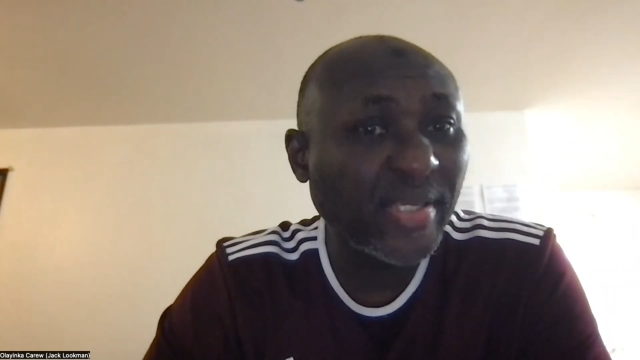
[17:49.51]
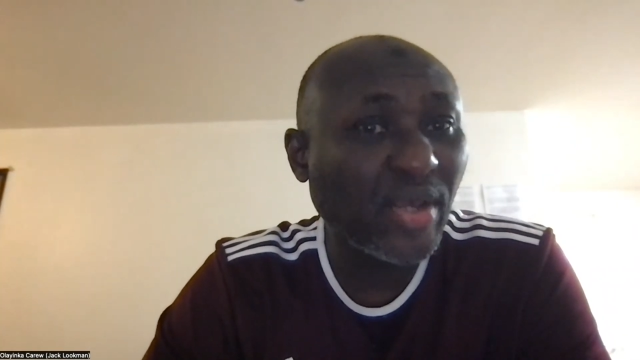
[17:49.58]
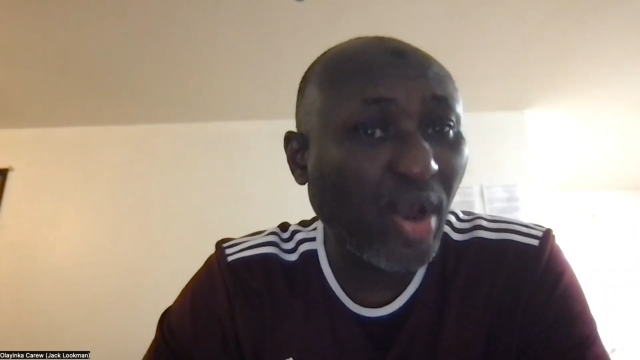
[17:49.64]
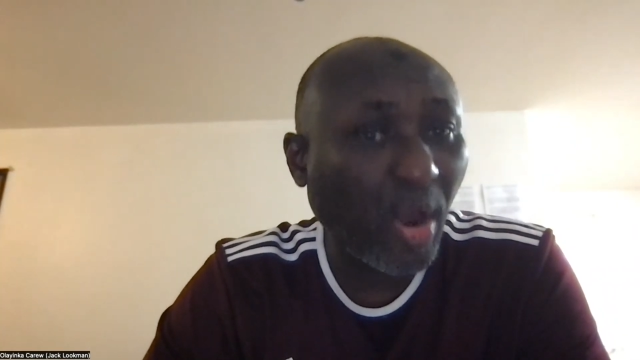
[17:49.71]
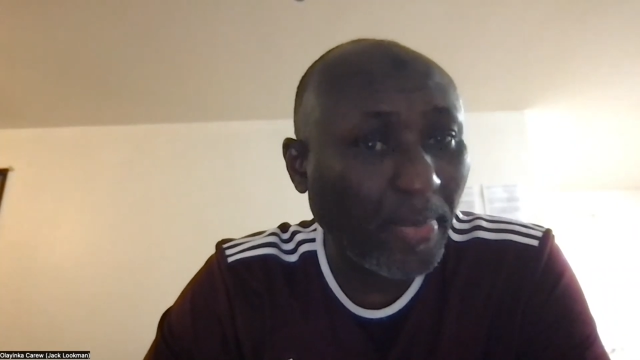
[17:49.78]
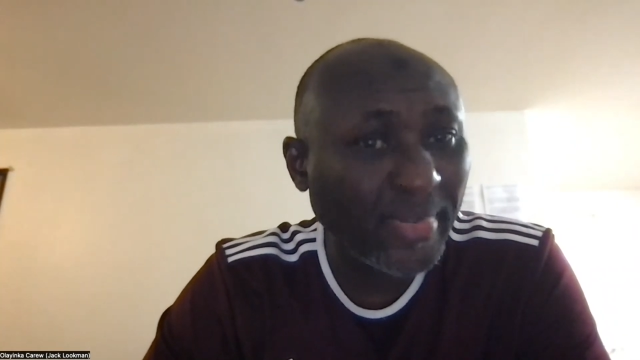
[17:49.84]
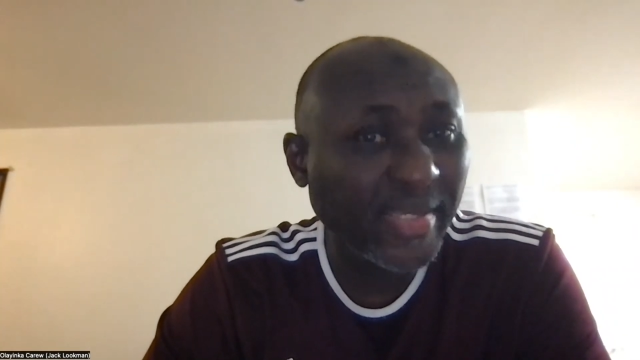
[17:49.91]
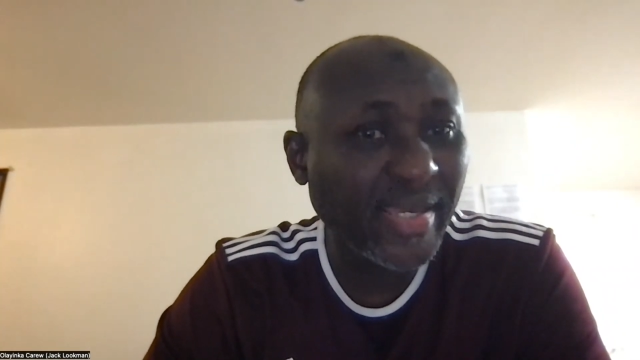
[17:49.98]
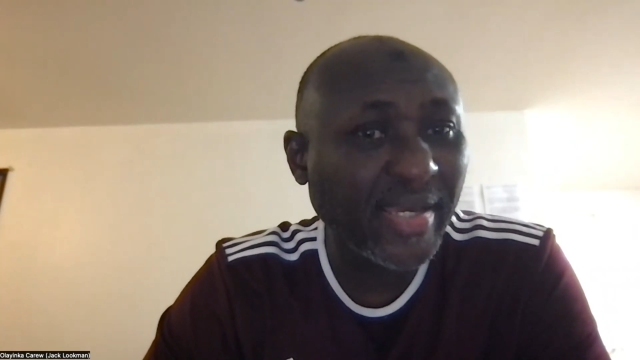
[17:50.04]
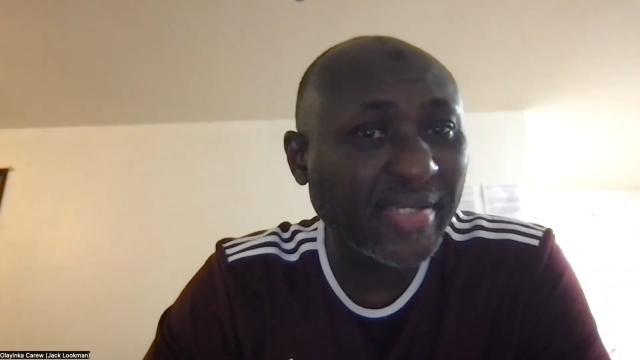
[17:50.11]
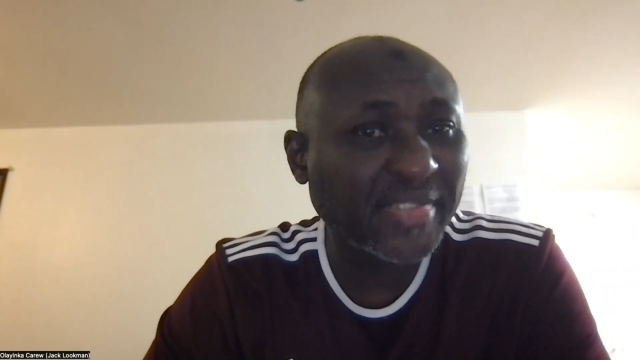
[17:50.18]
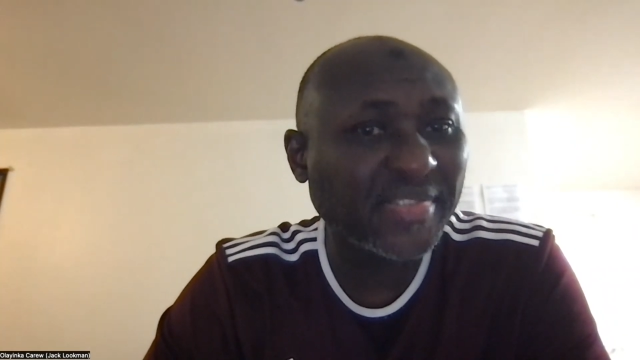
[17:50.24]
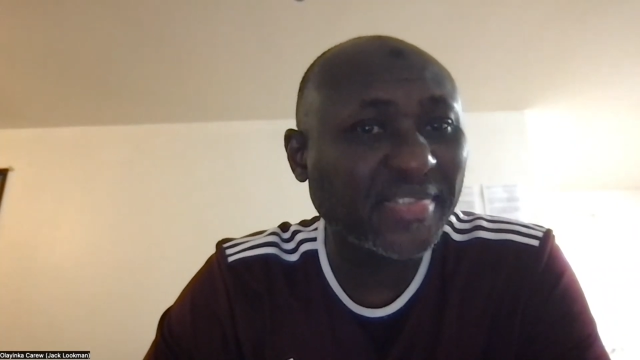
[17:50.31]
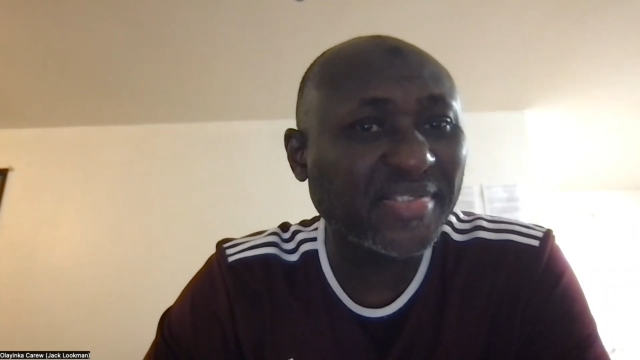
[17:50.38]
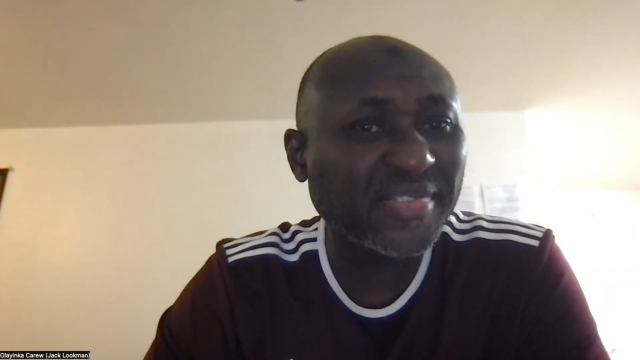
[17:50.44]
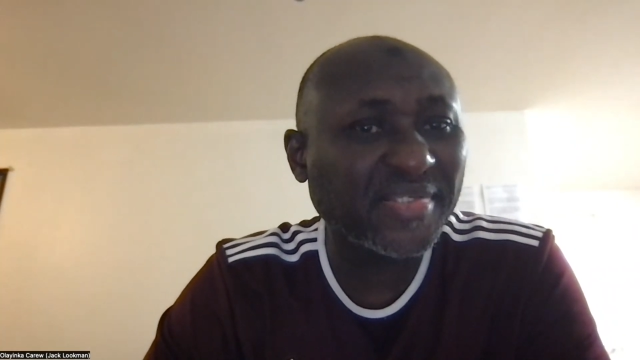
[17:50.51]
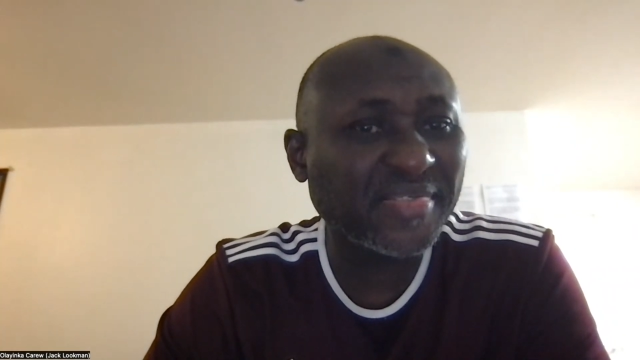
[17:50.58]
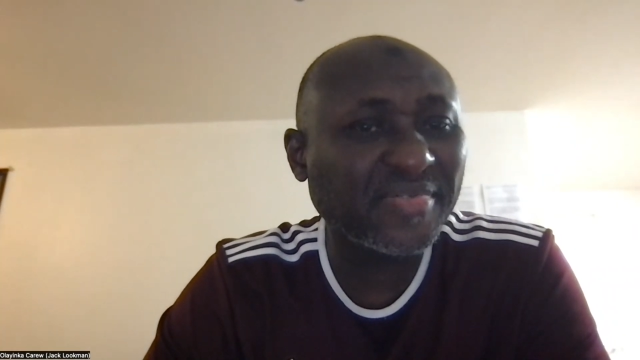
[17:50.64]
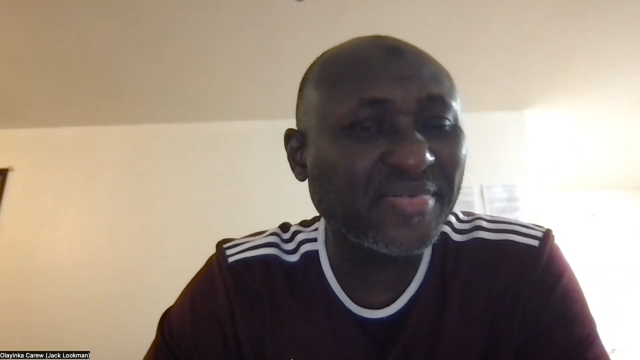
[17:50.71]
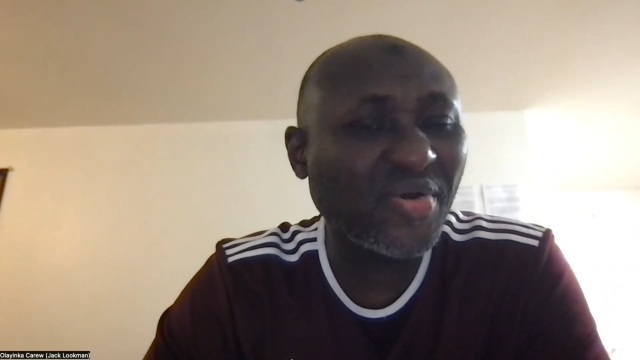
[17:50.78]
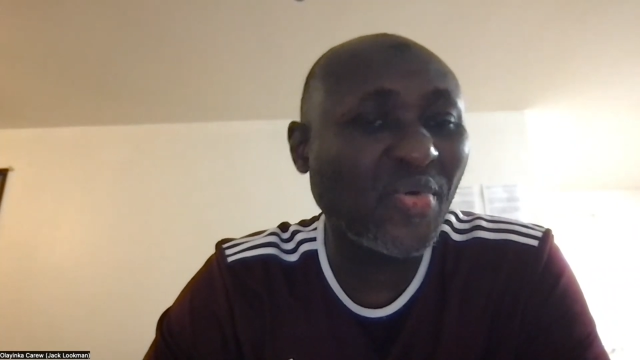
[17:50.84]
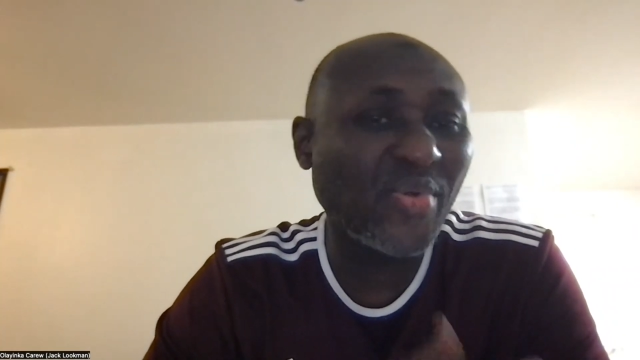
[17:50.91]

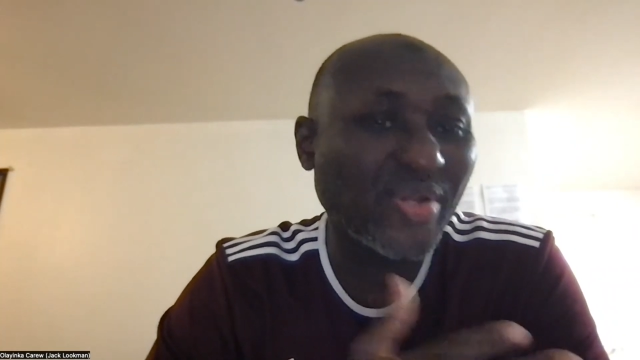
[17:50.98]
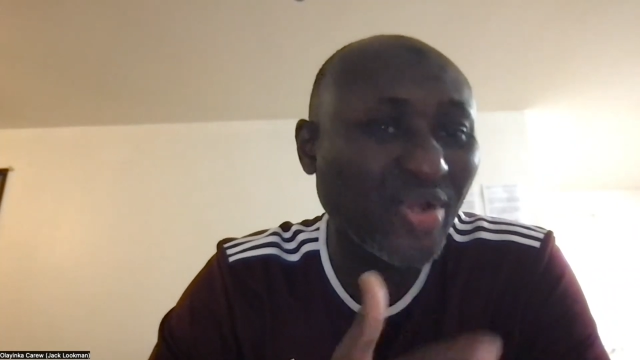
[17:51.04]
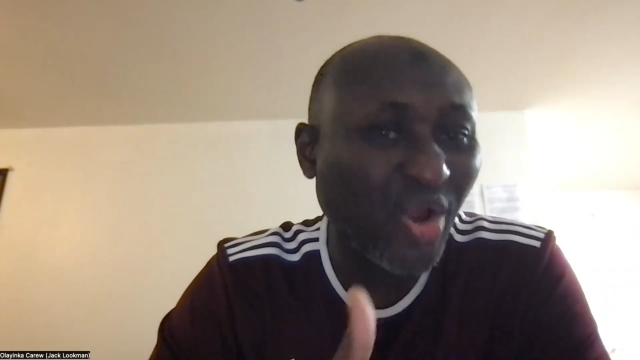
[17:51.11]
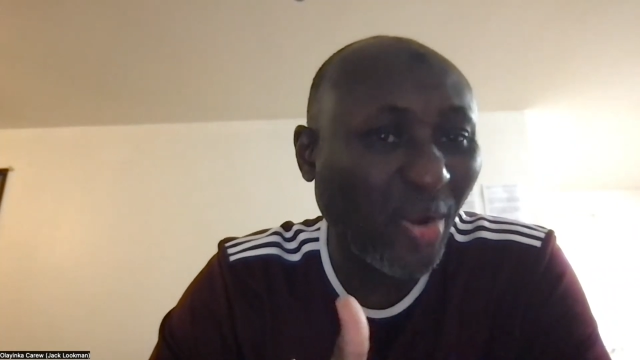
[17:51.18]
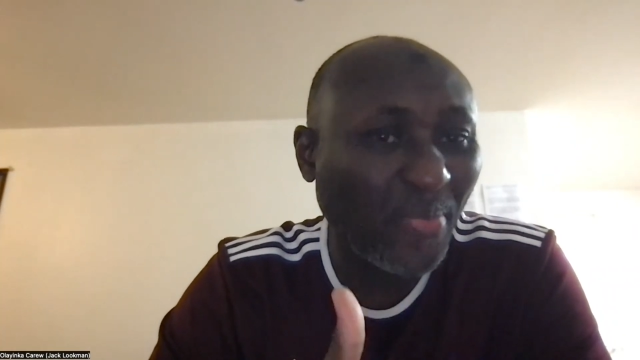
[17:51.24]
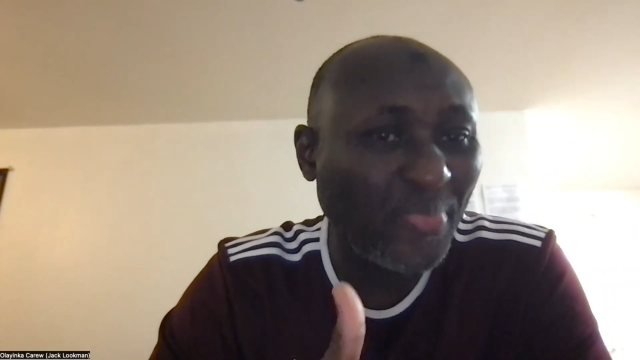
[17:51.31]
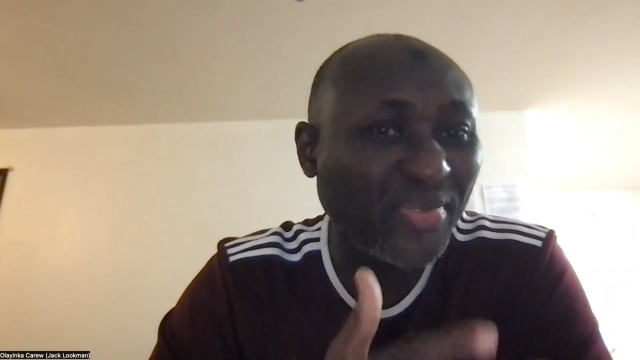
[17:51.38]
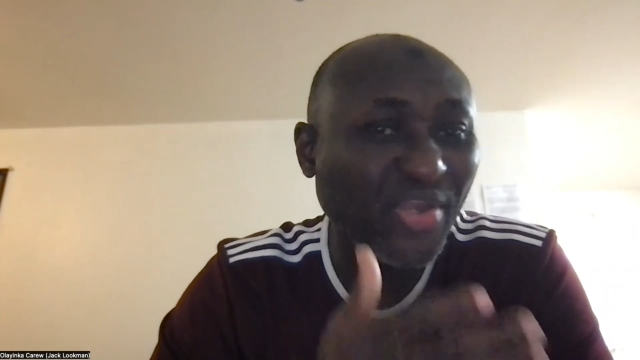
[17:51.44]
copycats who will copy